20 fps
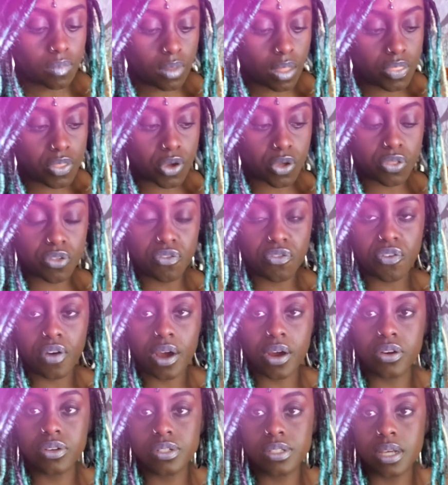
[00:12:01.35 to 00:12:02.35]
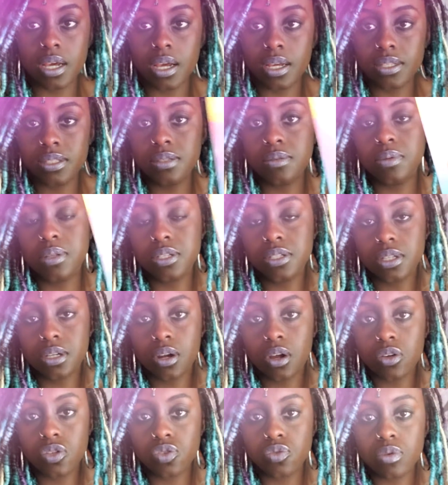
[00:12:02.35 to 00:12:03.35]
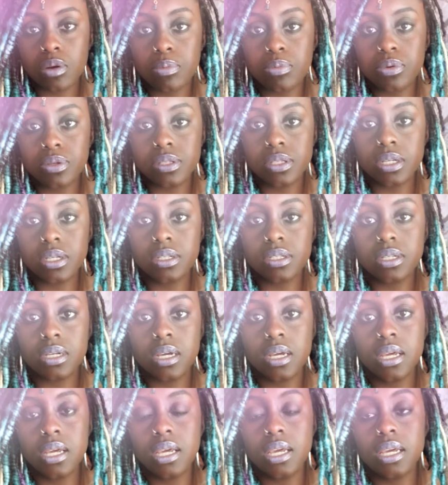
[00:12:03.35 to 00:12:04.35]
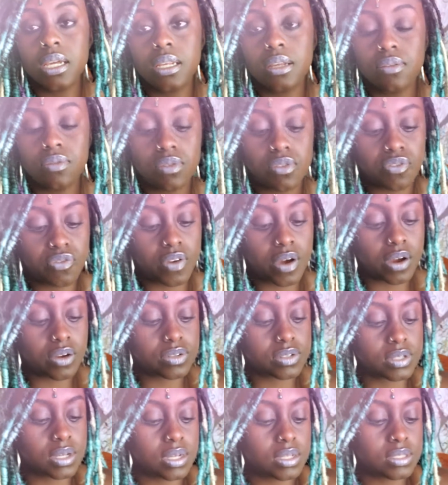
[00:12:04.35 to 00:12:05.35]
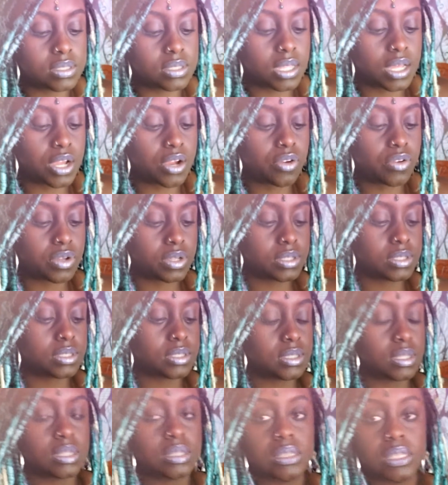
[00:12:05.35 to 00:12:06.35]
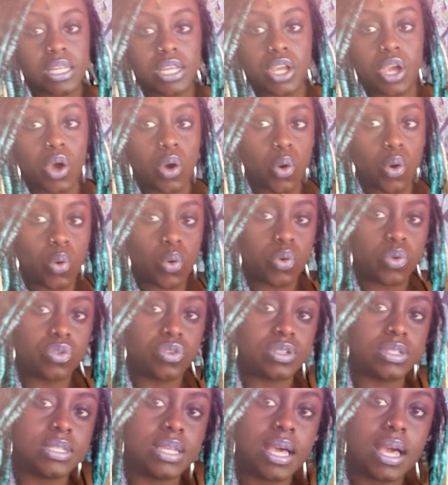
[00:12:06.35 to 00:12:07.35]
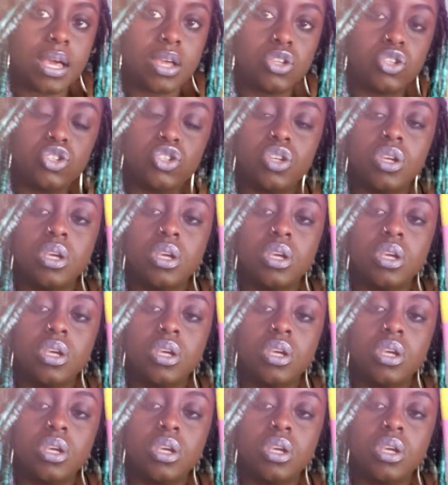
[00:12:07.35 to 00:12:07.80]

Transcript: They're the fire signs. This could also represent any of the fire signs, the Aries, the Leo, the Sag.